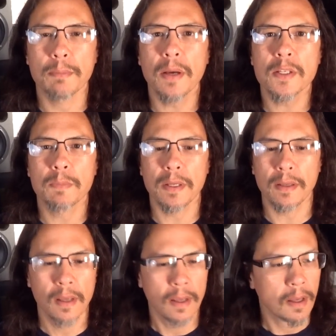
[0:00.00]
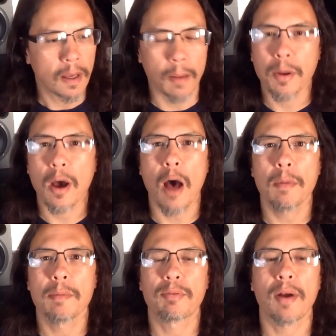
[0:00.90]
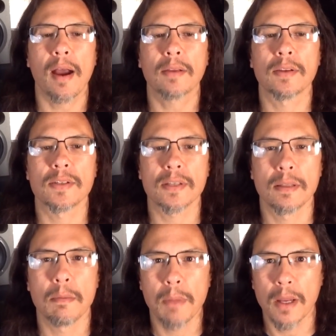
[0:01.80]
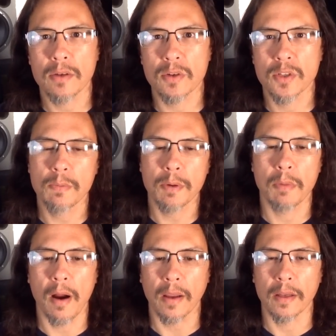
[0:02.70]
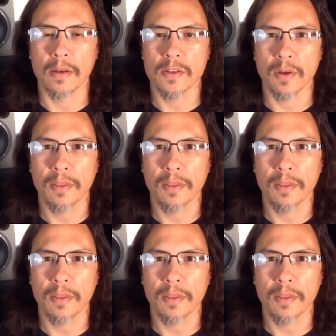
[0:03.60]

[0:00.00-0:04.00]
It must be a common practice in the major supermarket industry.